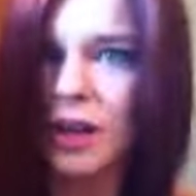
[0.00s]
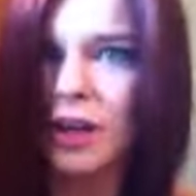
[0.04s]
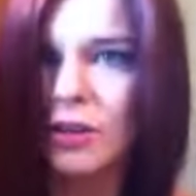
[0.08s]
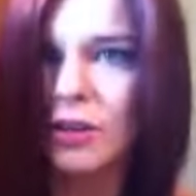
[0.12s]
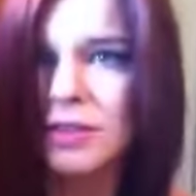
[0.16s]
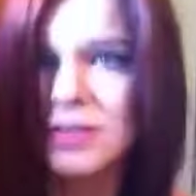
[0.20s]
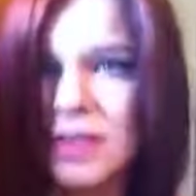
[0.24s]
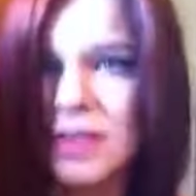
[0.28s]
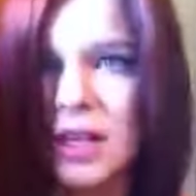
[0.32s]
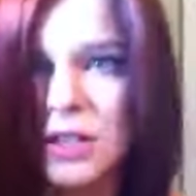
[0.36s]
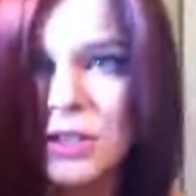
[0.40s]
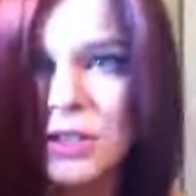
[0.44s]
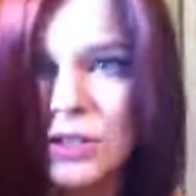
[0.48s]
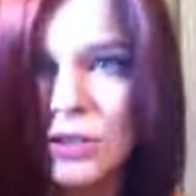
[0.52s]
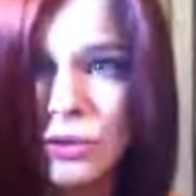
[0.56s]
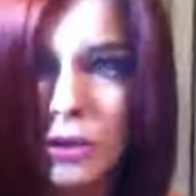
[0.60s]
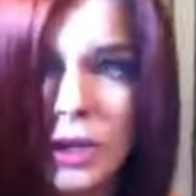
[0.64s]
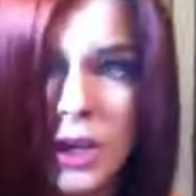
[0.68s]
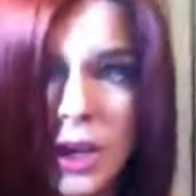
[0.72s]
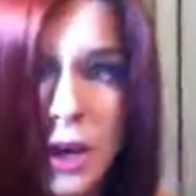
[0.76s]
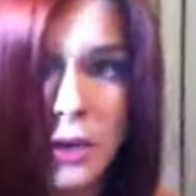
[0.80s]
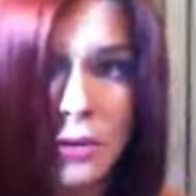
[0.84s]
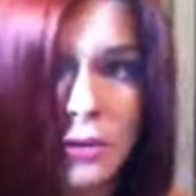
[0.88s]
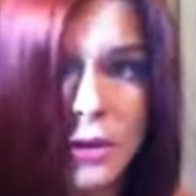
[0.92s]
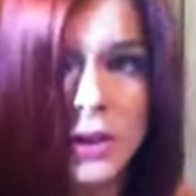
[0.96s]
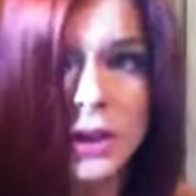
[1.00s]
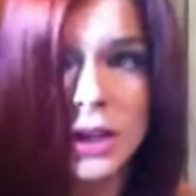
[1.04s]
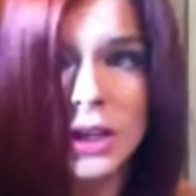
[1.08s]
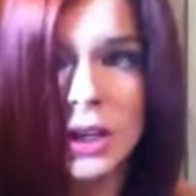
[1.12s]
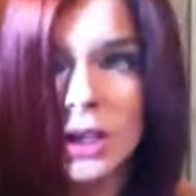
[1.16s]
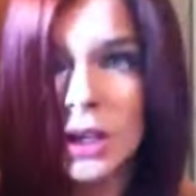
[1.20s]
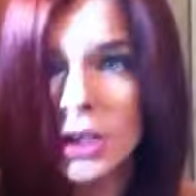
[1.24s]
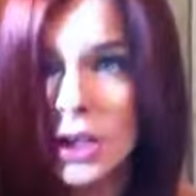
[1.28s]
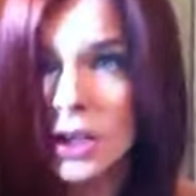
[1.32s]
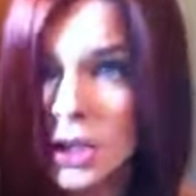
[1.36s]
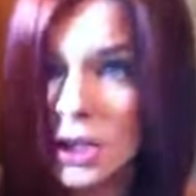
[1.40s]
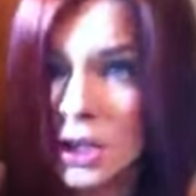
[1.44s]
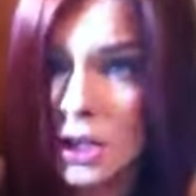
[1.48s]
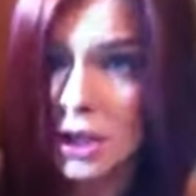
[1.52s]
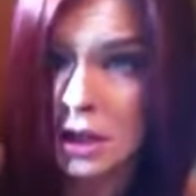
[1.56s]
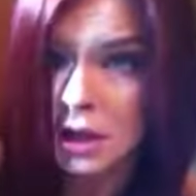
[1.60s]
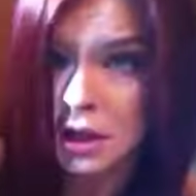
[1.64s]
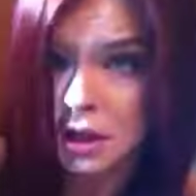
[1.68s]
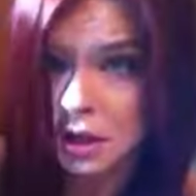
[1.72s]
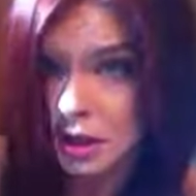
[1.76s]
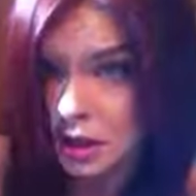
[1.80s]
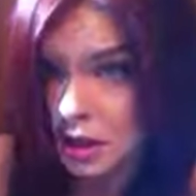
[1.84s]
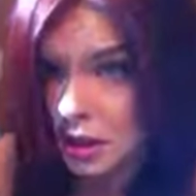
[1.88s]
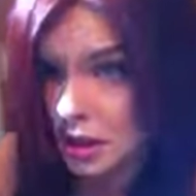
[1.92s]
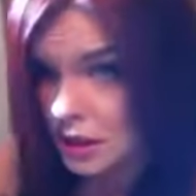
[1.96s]
outside so you can't really
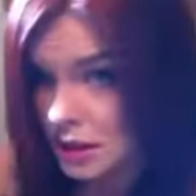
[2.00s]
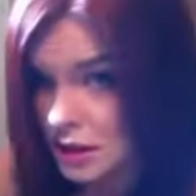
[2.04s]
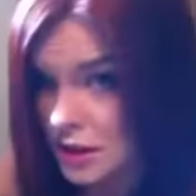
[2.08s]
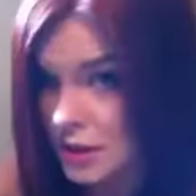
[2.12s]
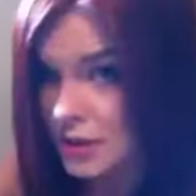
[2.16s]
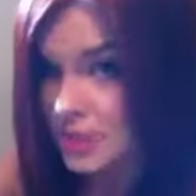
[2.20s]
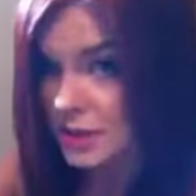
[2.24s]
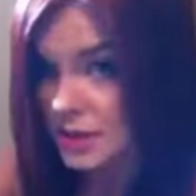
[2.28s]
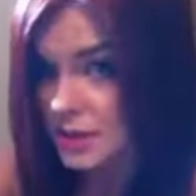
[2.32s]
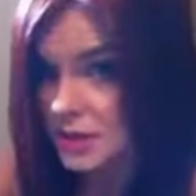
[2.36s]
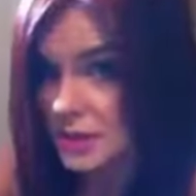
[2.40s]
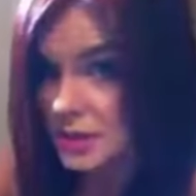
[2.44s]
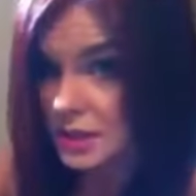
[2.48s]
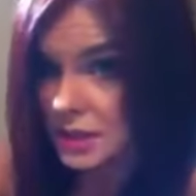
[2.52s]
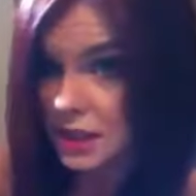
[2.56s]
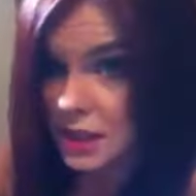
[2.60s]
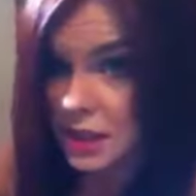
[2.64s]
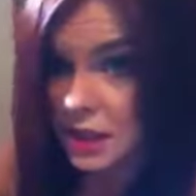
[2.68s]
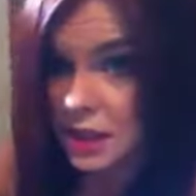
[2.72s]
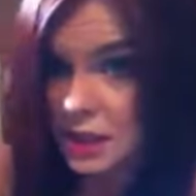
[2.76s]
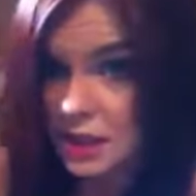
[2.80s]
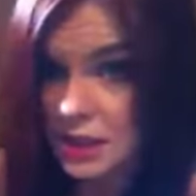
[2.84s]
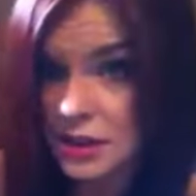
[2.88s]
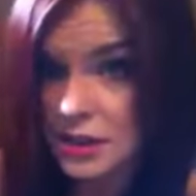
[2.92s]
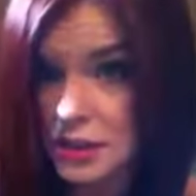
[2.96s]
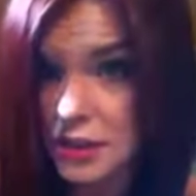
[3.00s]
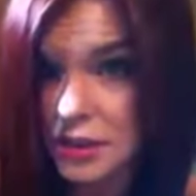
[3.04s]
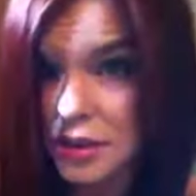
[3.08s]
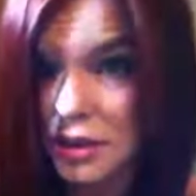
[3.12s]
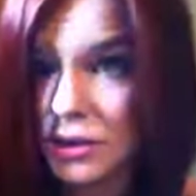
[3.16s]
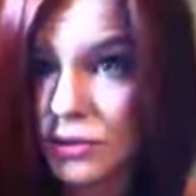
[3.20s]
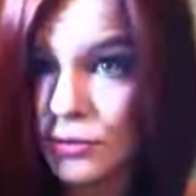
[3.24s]
see it.